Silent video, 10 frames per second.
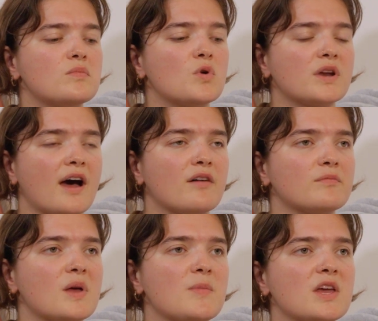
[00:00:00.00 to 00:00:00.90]
would
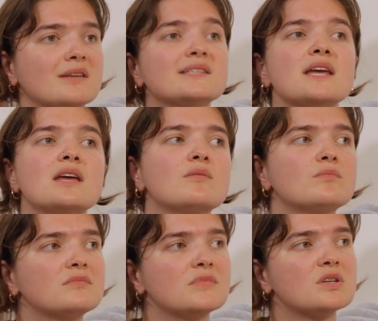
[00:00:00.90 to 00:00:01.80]
have maybe a
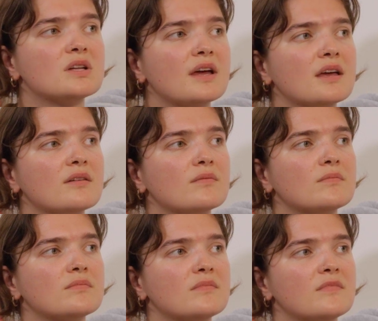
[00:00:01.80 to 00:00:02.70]
team to like
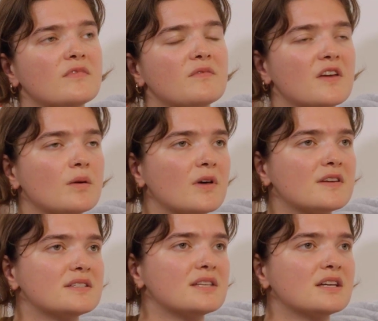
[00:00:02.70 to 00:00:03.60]
think
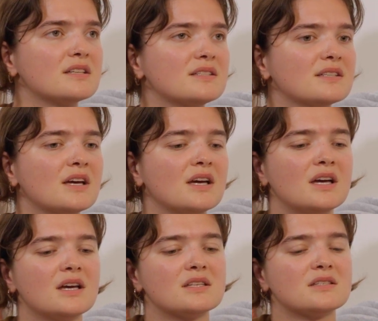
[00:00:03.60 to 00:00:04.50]
about these things.
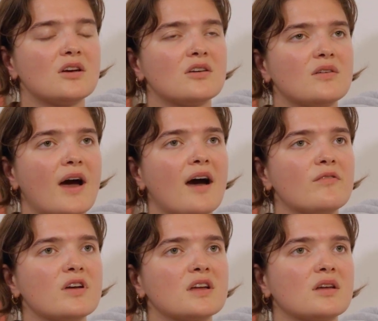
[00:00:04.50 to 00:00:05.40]
So
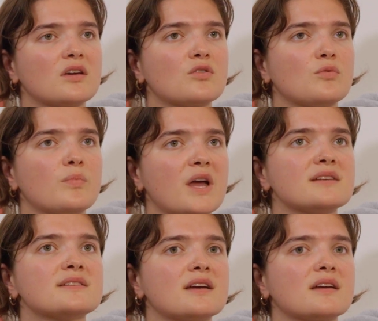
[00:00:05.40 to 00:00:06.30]
having like your
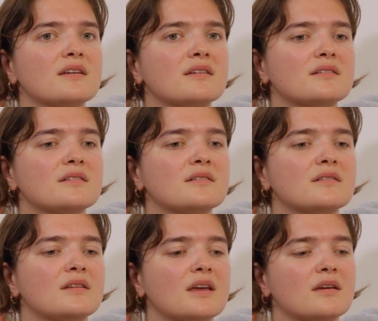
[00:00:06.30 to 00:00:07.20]
basic
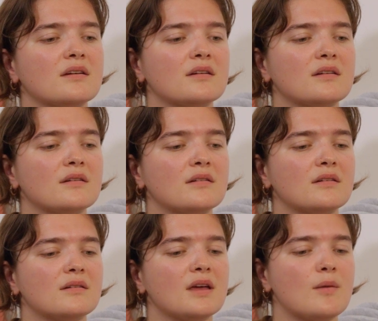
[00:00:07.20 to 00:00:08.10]
like
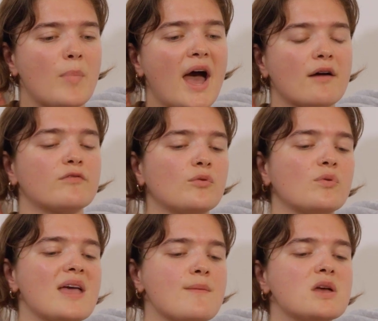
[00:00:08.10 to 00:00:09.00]

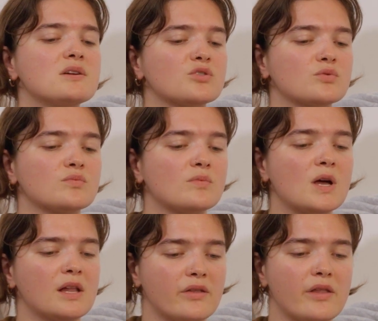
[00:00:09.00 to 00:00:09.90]
impactful image or
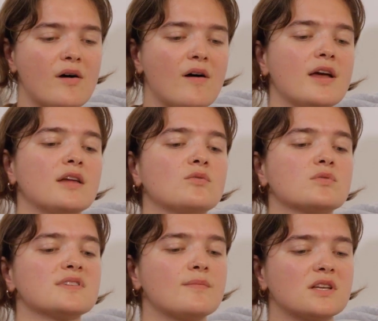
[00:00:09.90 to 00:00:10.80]
line
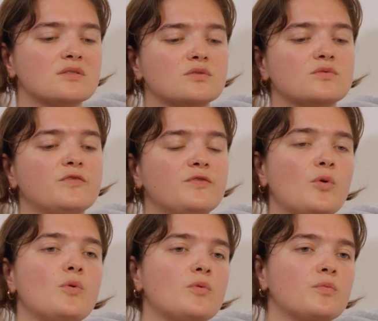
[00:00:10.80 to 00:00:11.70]
or something to
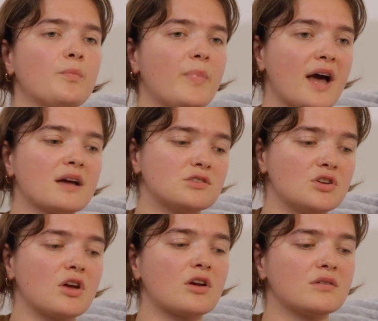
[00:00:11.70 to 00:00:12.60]
fall back
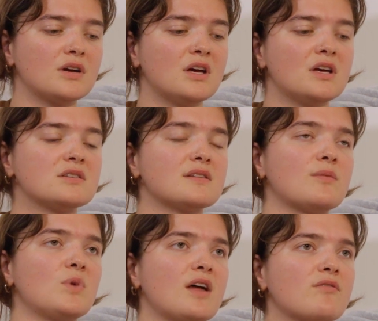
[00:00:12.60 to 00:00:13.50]
to, so
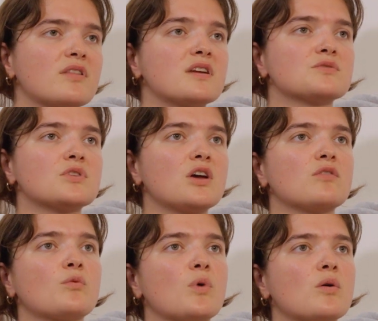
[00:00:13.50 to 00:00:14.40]
that when everything's really
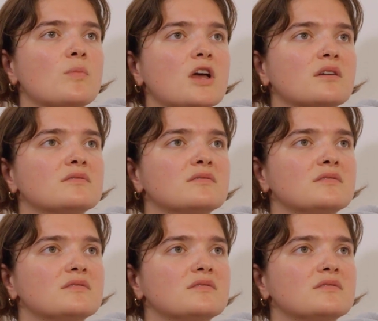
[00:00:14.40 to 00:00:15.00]
overwhelming,